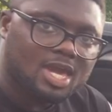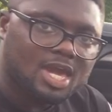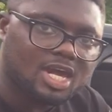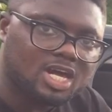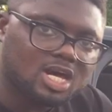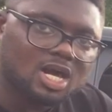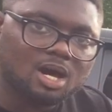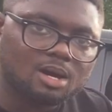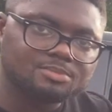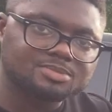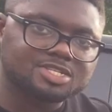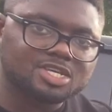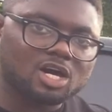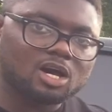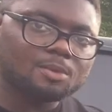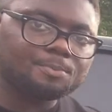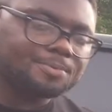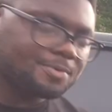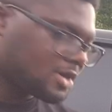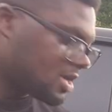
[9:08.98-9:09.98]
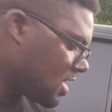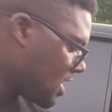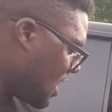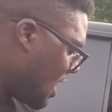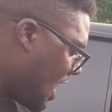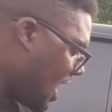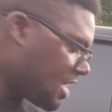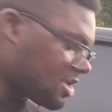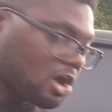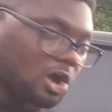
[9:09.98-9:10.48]
it comes up,
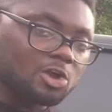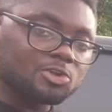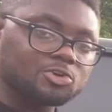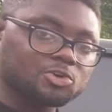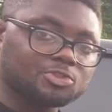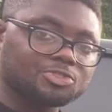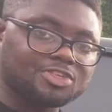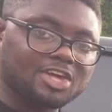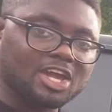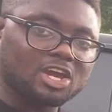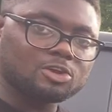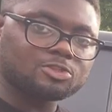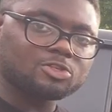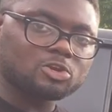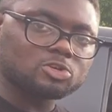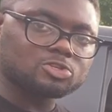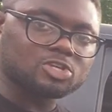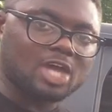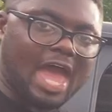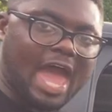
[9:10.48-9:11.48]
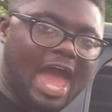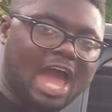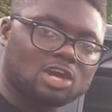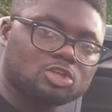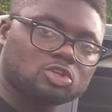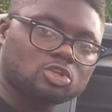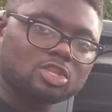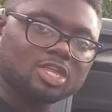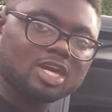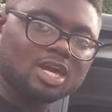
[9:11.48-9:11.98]
and under there, there's
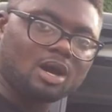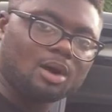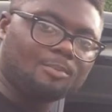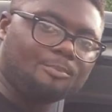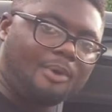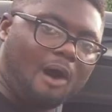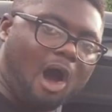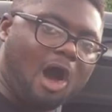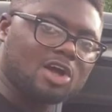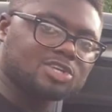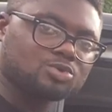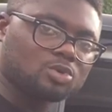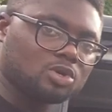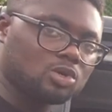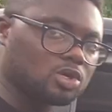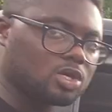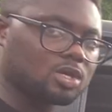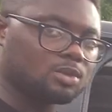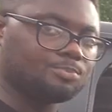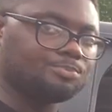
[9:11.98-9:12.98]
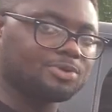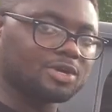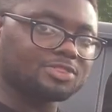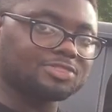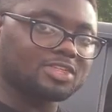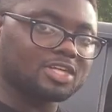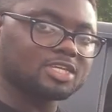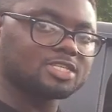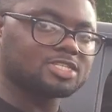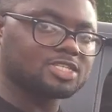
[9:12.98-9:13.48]
actually a box where you can put
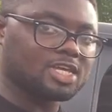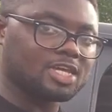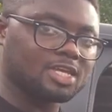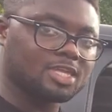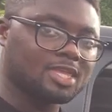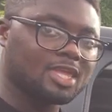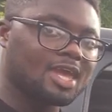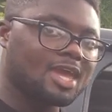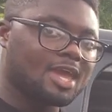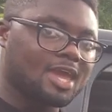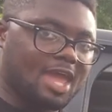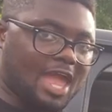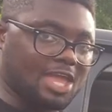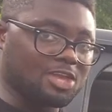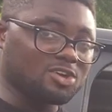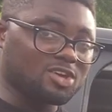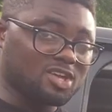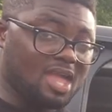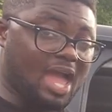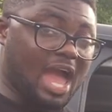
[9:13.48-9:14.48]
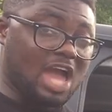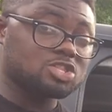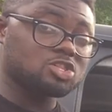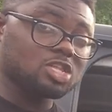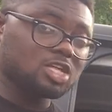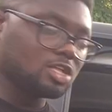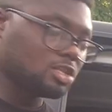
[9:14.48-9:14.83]
things in and you can actually